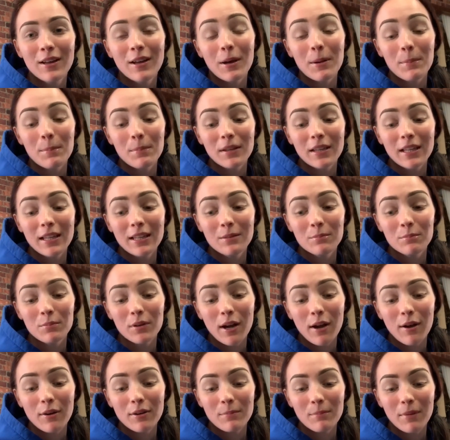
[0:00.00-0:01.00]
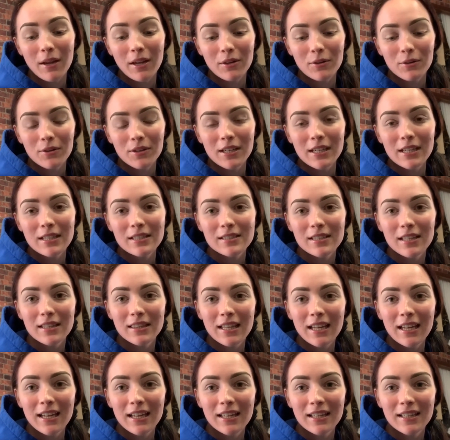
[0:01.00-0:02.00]
a plain brown in my crease and
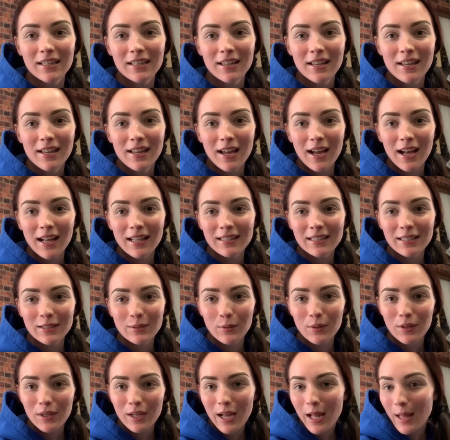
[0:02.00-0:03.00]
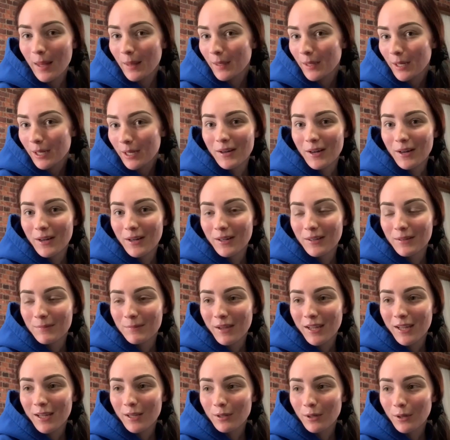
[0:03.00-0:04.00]
then a little color on
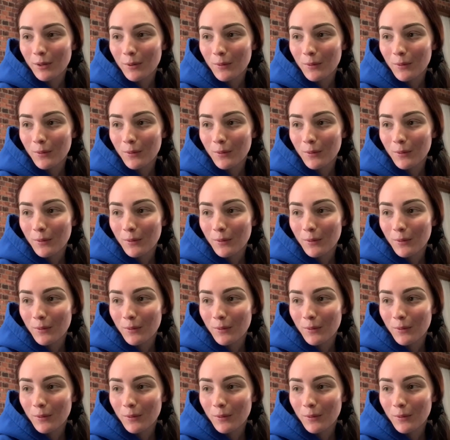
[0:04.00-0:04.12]
my inner